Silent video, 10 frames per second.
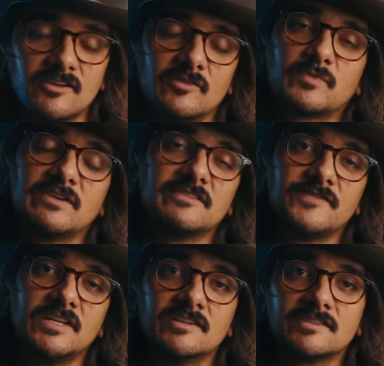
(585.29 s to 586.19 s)
know previous
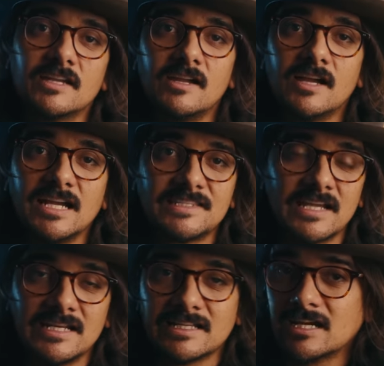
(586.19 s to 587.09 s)
videos, I
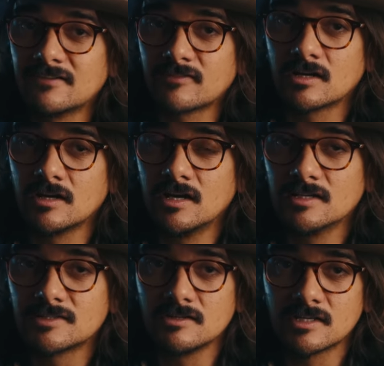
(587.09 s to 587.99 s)
said I didn't care for uh,
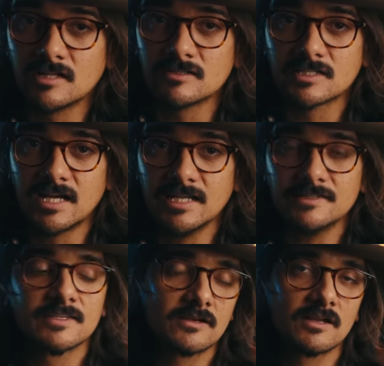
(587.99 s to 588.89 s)
Sony color
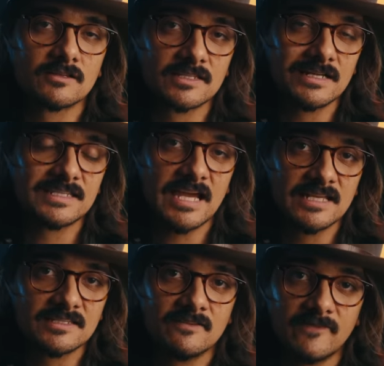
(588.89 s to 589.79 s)
science. Their color science
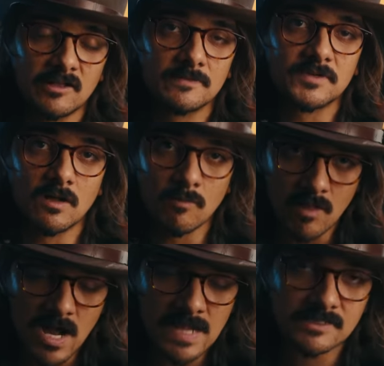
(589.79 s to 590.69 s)
has developed a
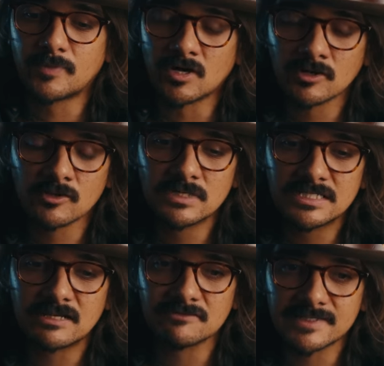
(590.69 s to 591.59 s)
lot. Part of the
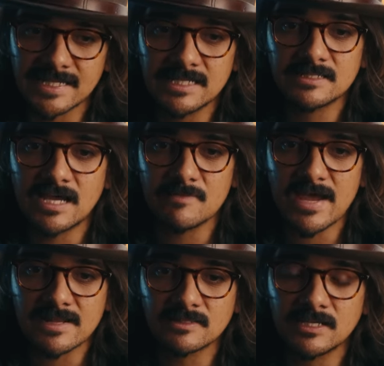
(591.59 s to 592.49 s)
reason I was saying that
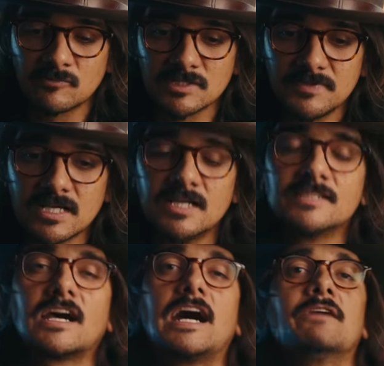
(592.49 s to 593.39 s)
back then was
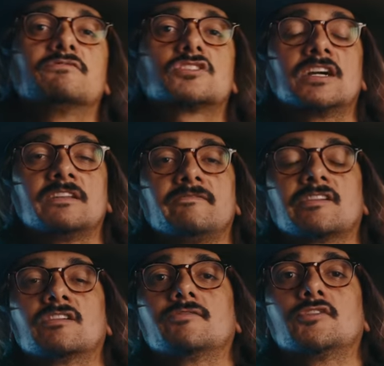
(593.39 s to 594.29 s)
because I was trying to
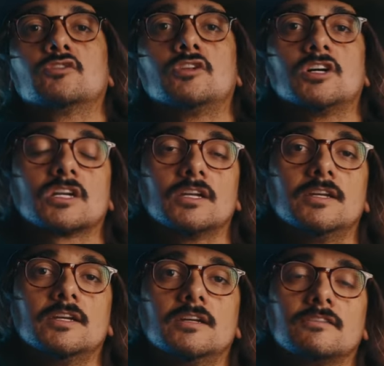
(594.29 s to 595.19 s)
figure out the look
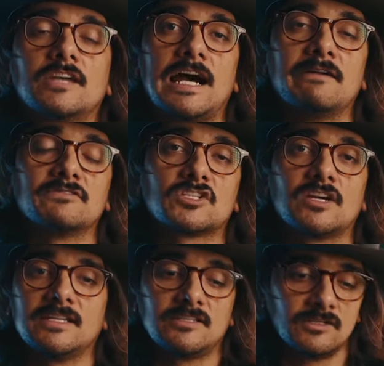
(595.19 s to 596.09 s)
that I was
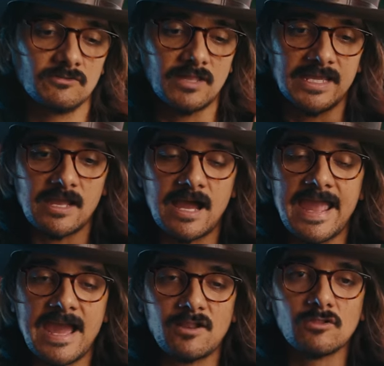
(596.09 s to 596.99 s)
trying to like, I
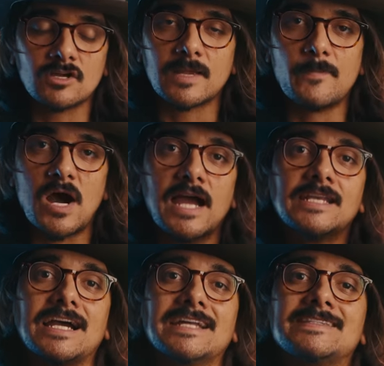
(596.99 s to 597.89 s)
had a look in
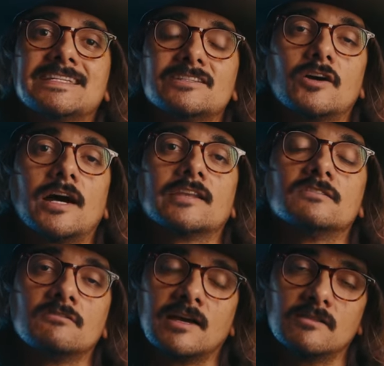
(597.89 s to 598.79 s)
mind. I didn't know how to
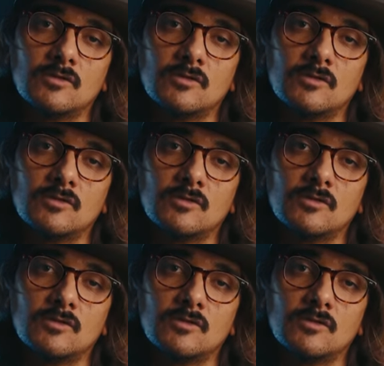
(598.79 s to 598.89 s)
do that